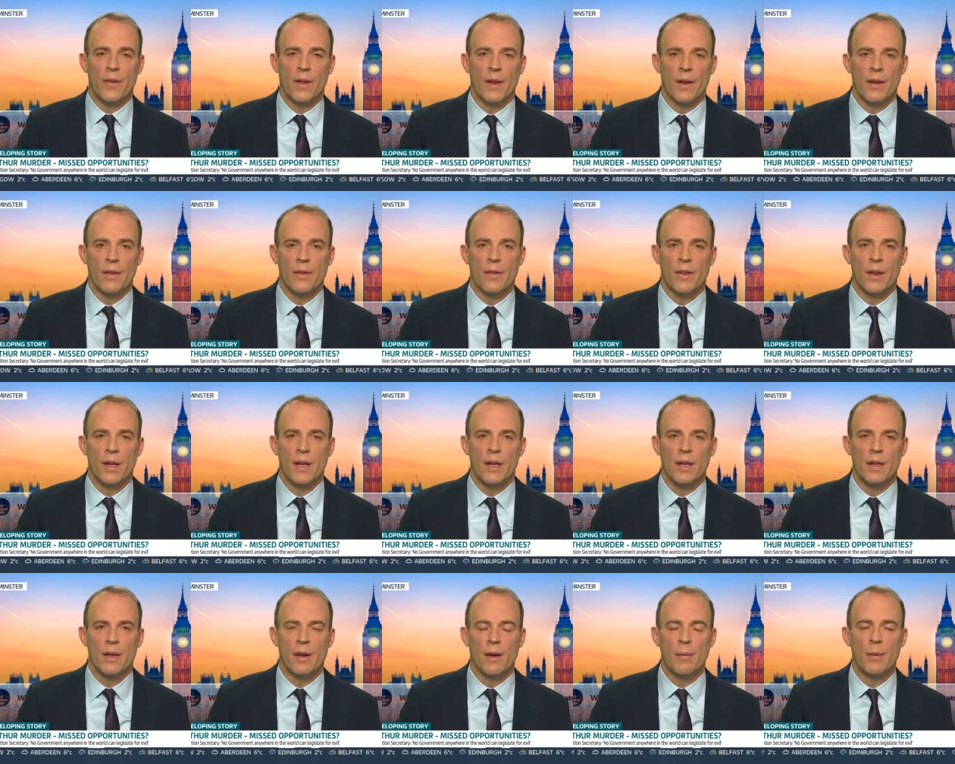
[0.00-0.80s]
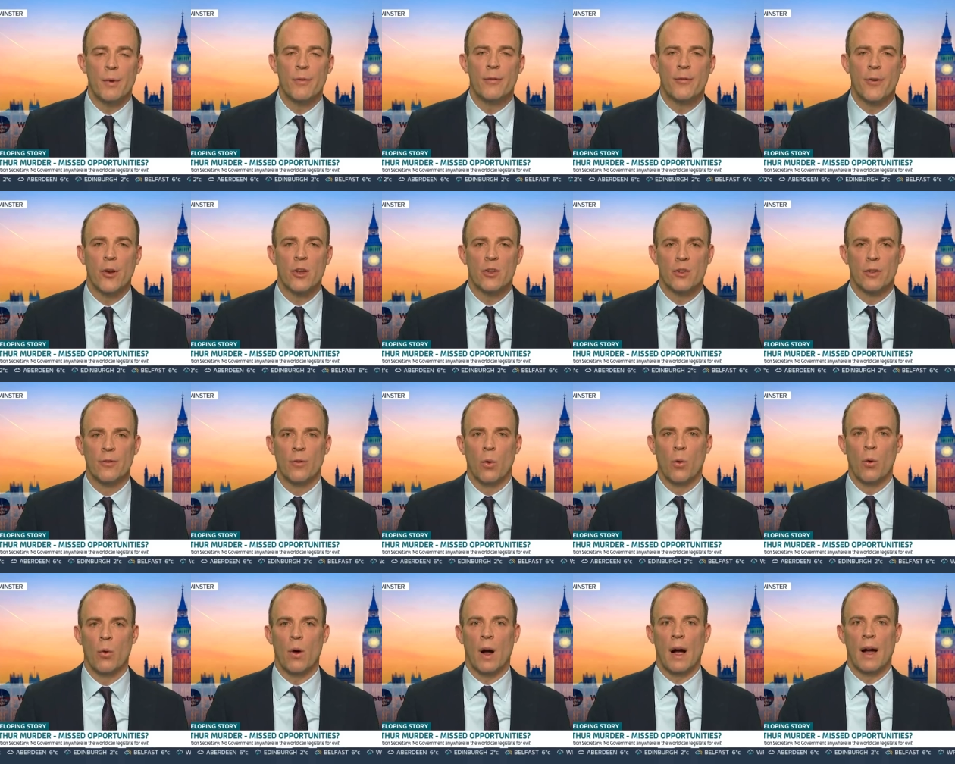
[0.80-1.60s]
the, the, I mean, first of
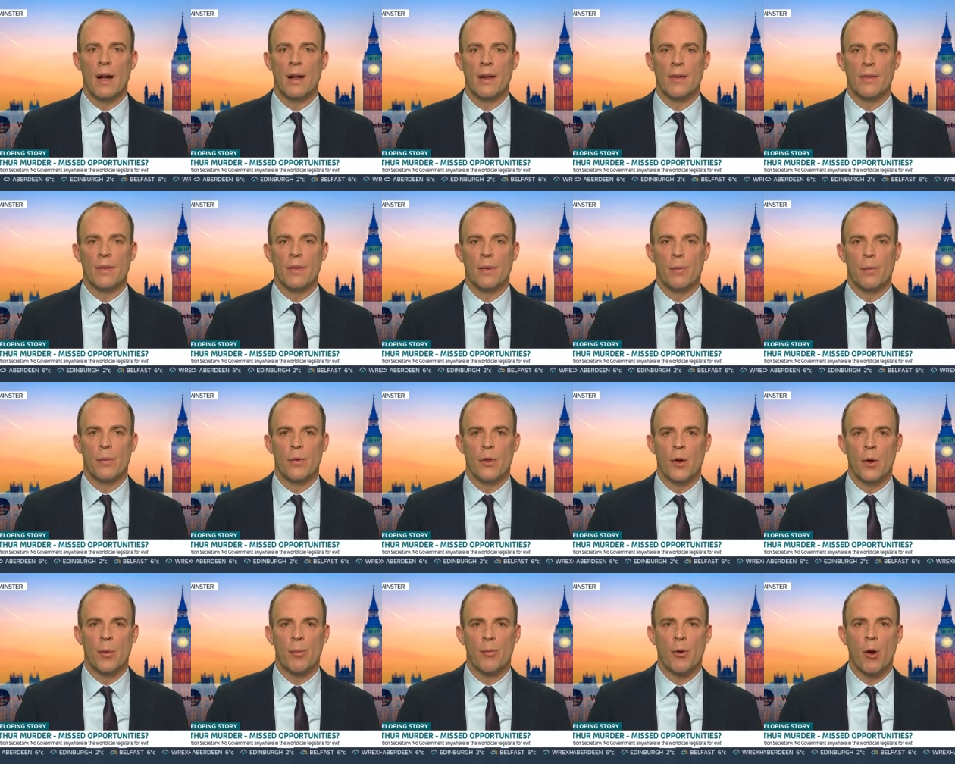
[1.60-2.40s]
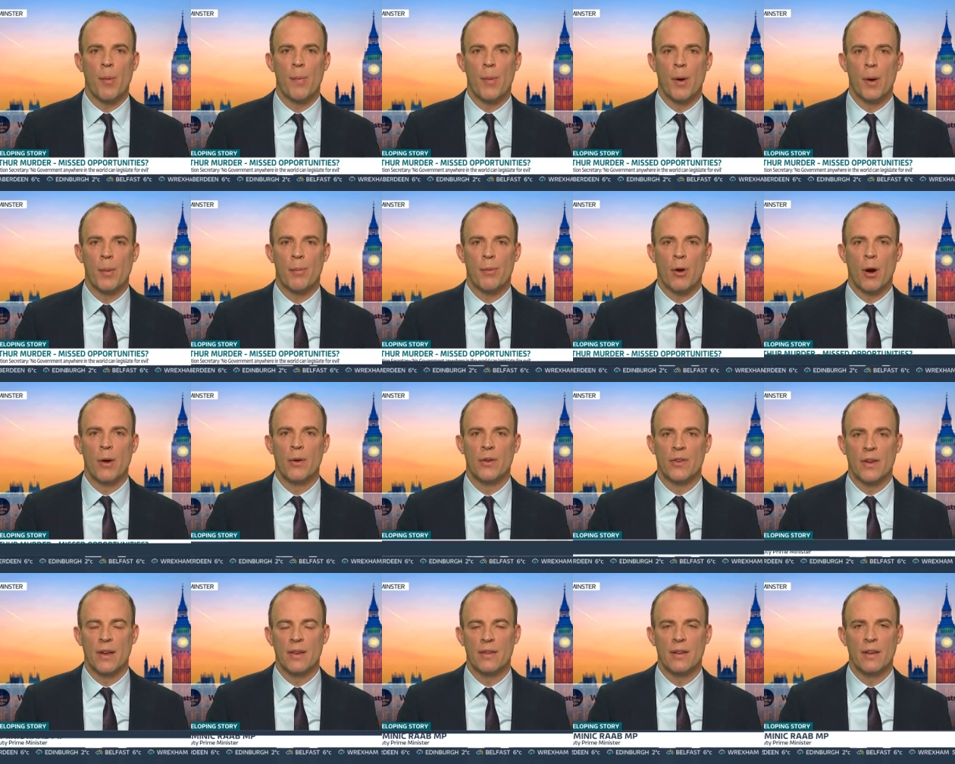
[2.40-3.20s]
all, uh, the proper
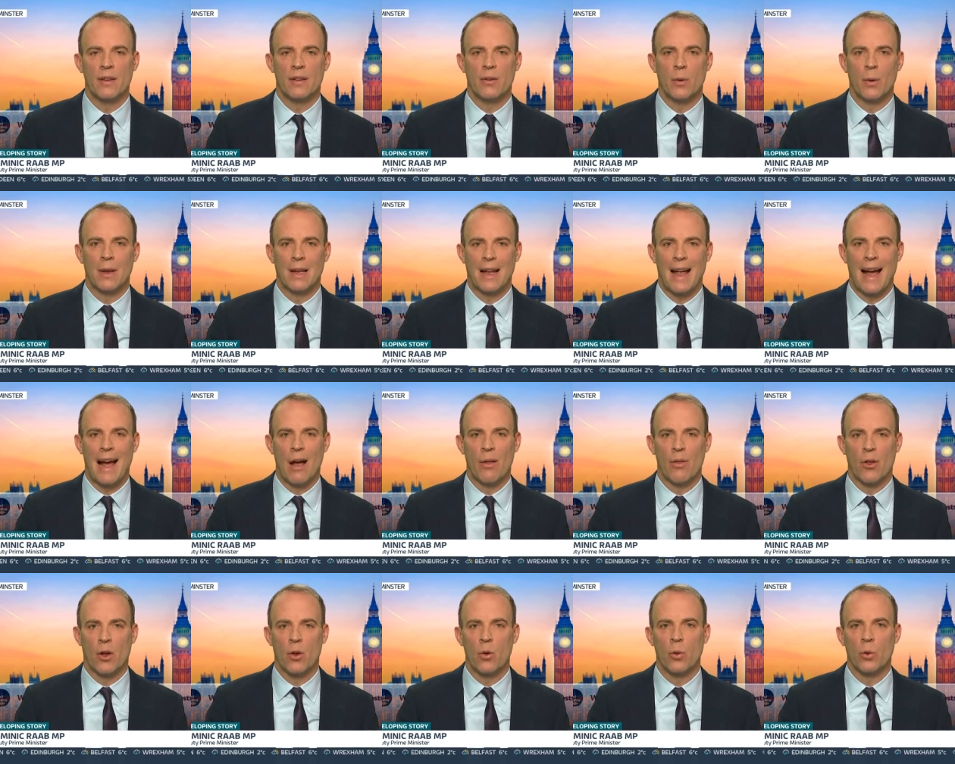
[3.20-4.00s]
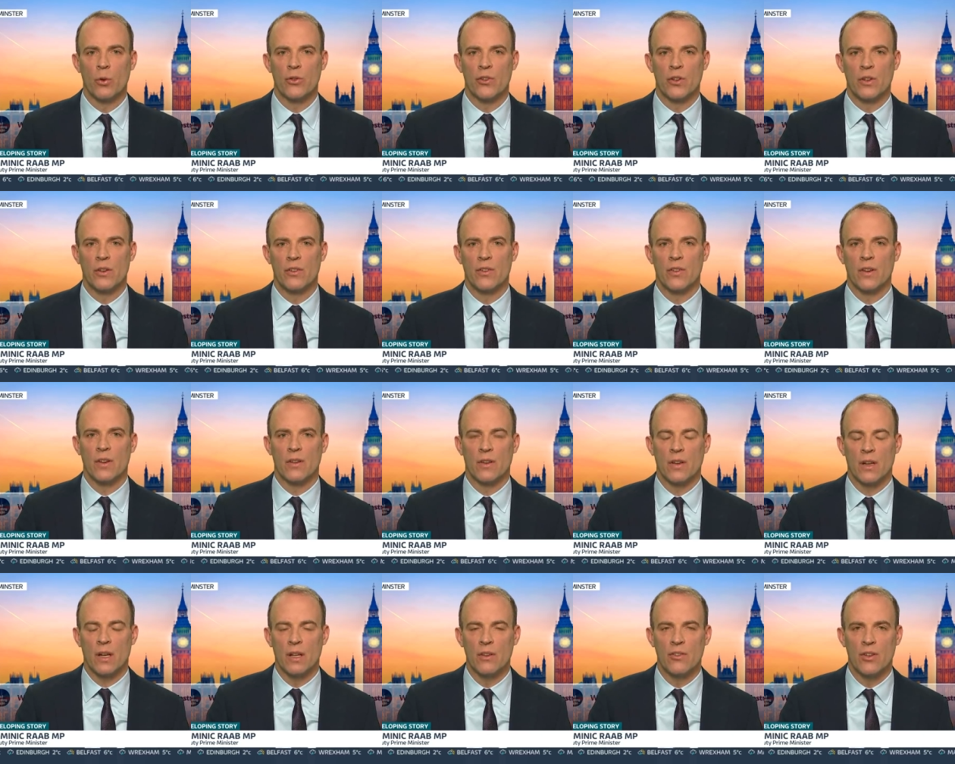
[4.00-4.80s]
process is to allow the courts to,
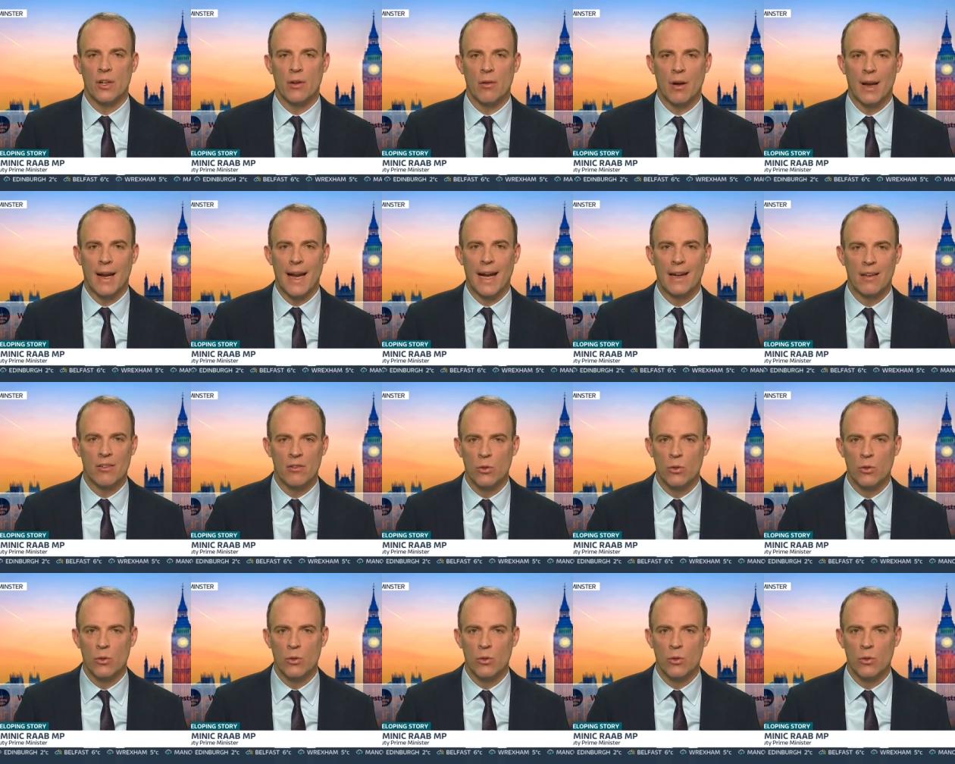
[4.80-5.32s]
to consider it again.